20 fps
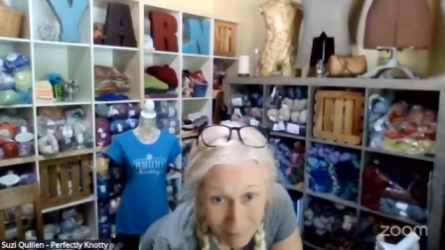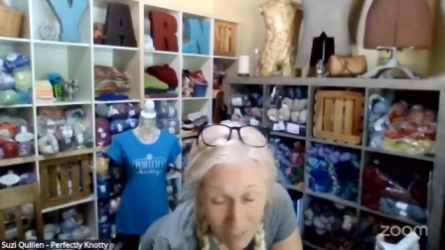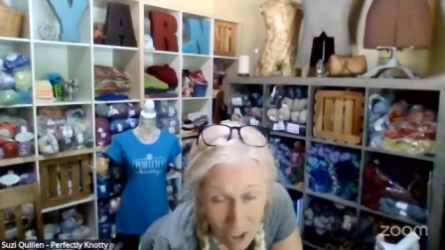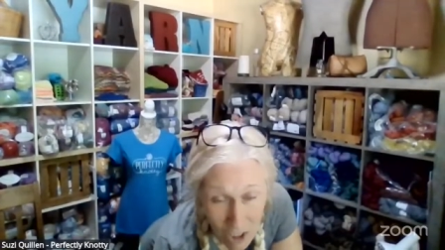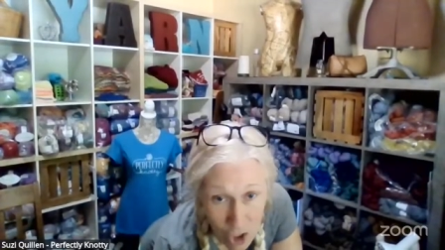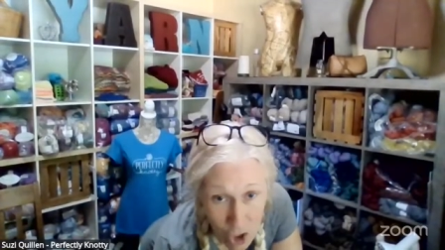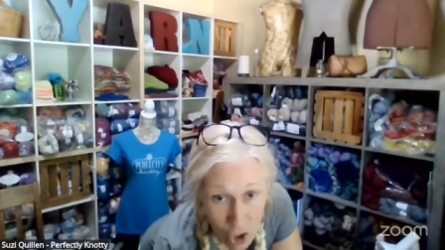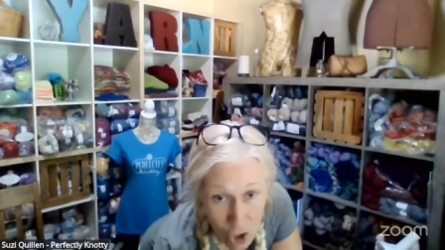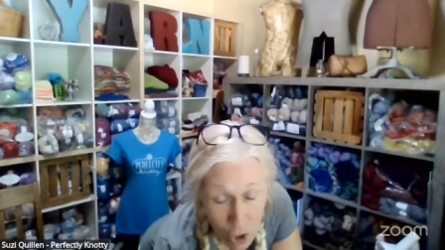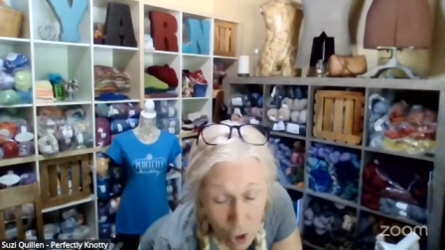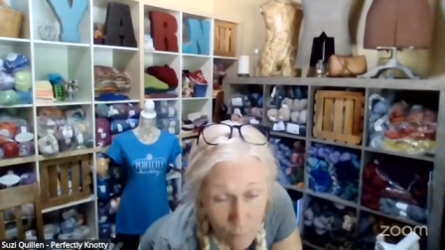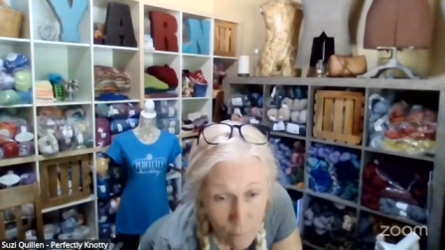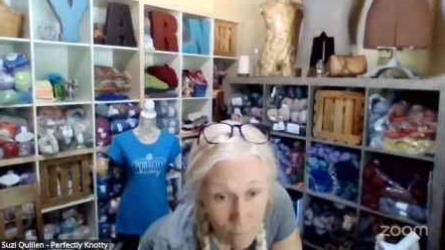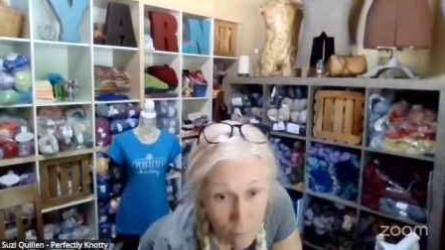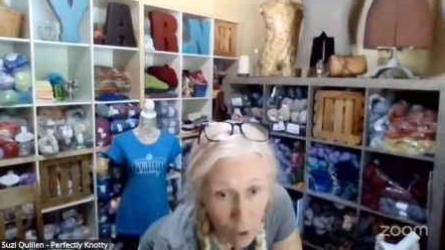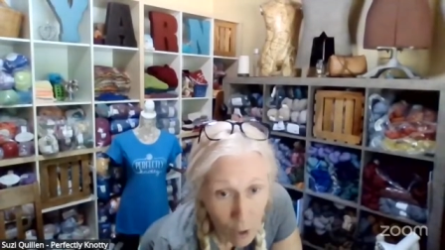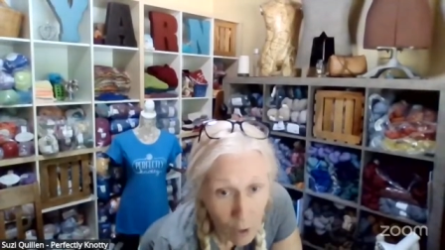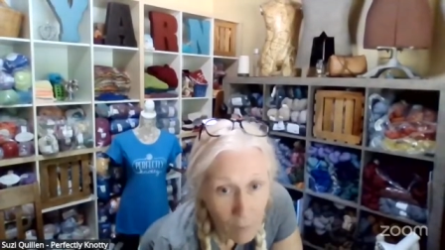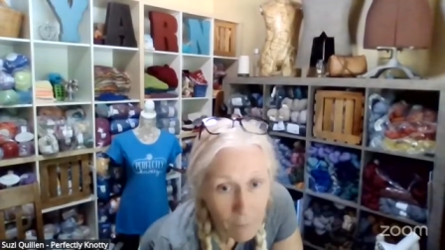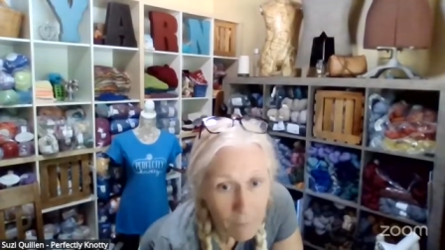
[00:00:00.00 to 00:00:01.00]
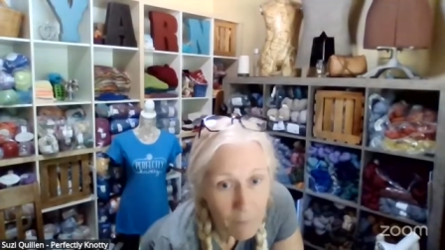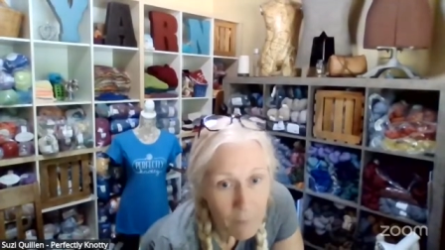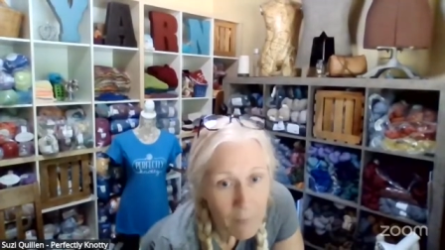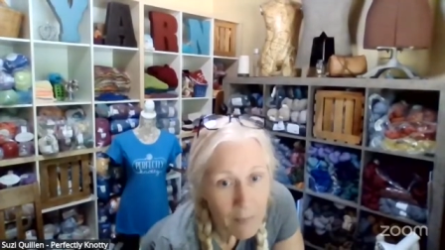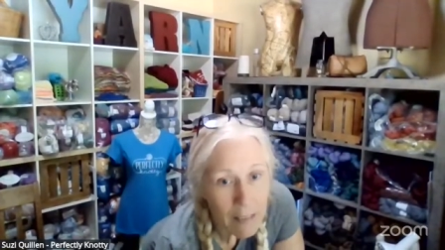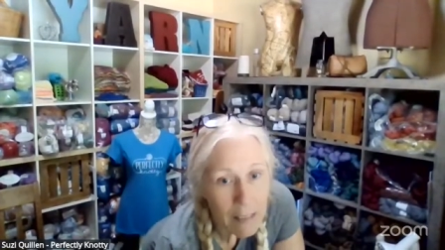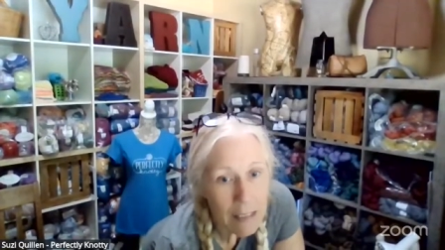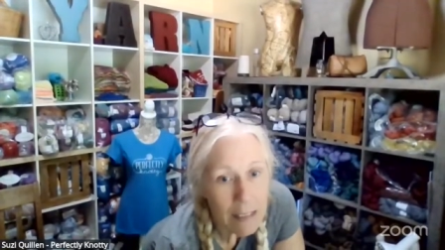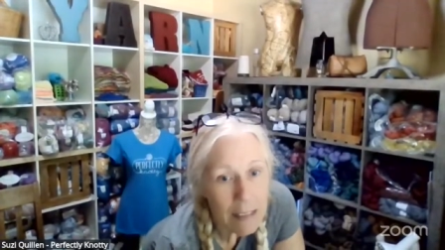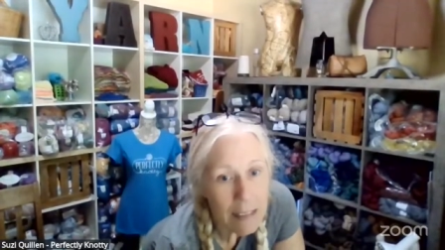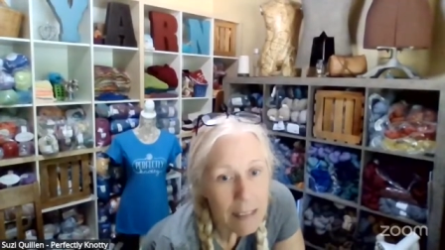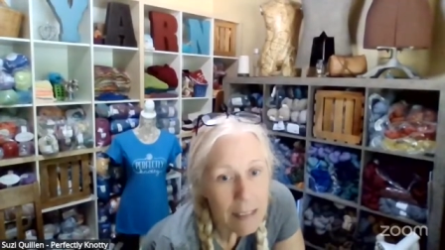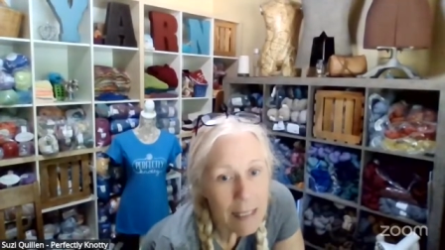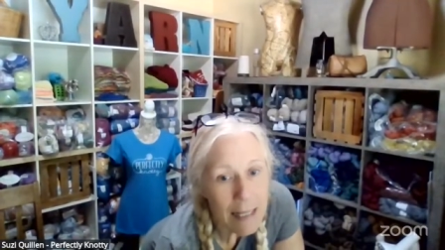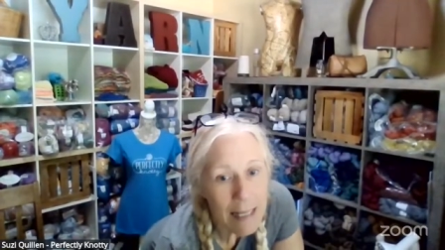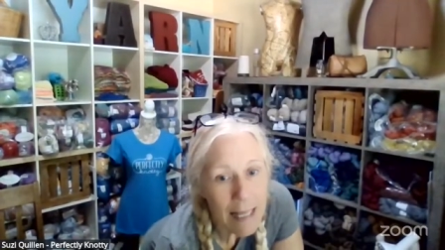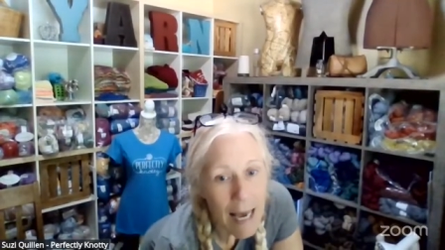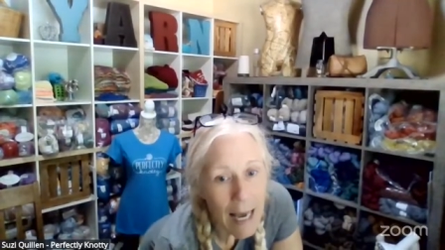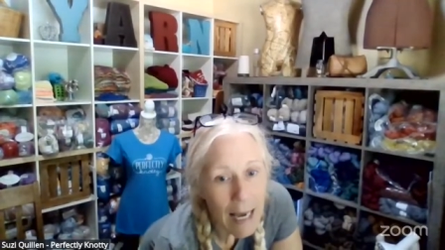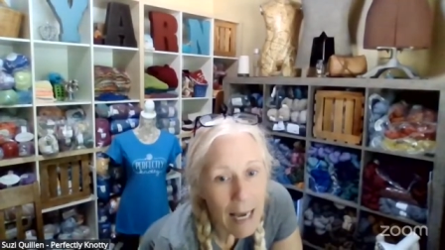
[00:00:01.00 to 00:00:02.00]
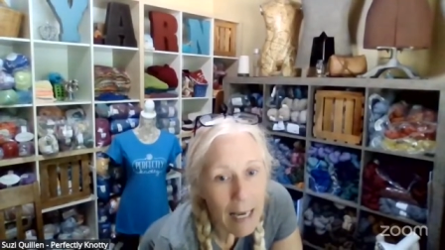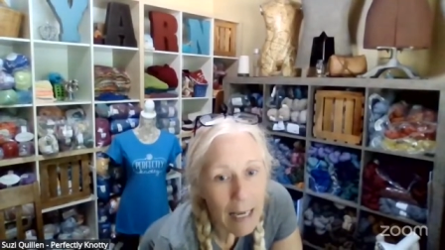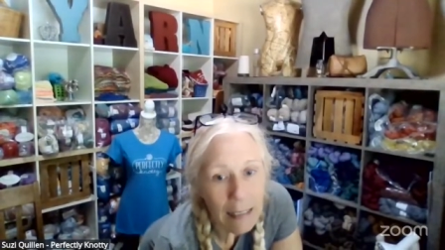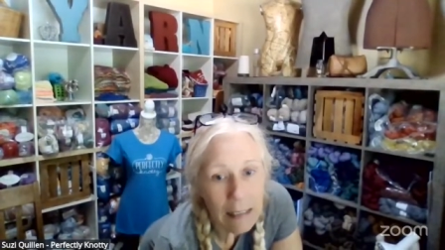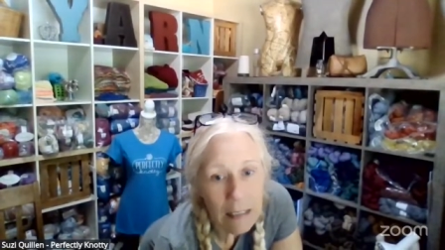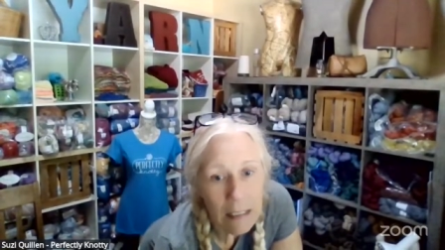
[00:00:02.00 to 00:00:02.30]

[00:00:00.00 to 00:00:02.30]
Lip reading: so far is that